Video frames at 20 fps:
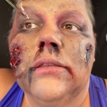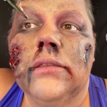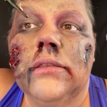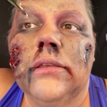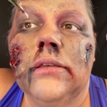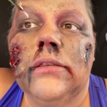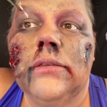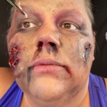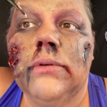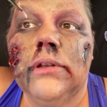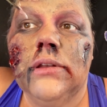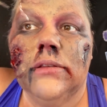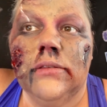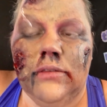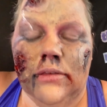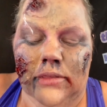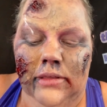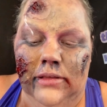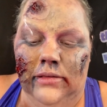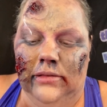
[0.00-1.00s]

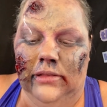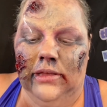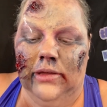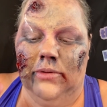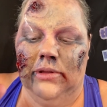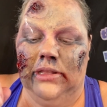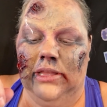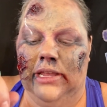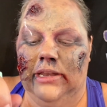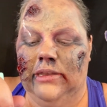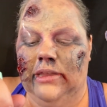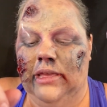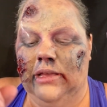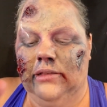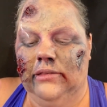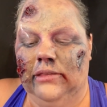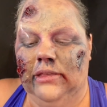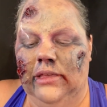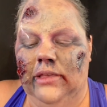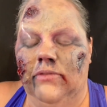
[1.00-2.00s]
so this liquid
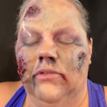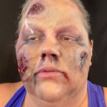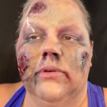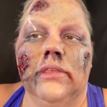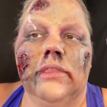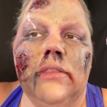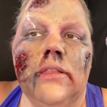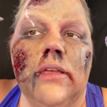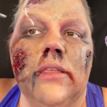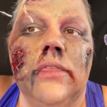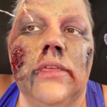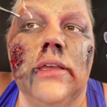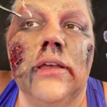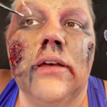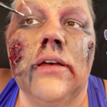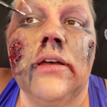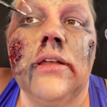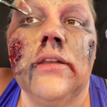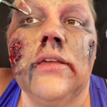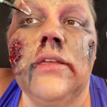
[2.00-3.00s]
latex, even with nothing
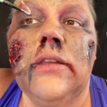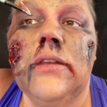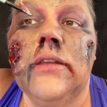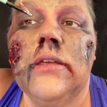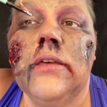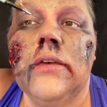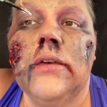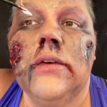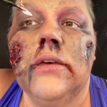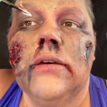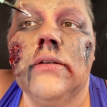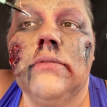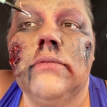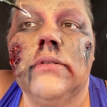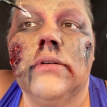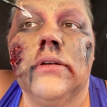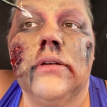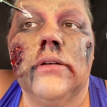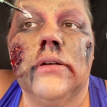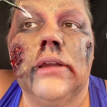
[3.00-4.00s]
on it, will
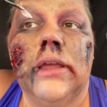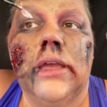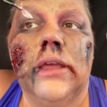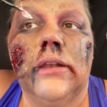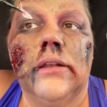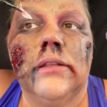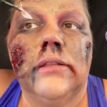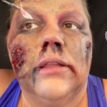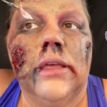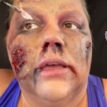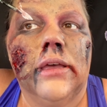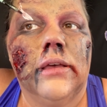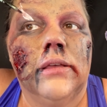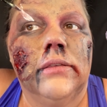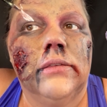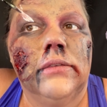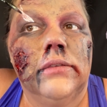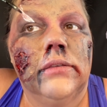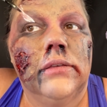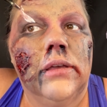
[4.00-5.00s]
create like a
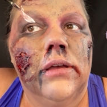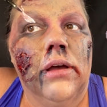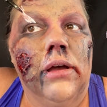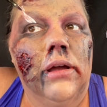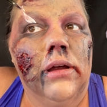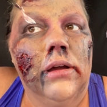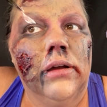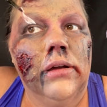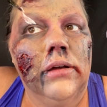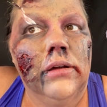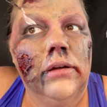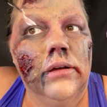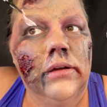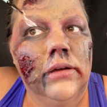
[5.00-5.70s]
scar.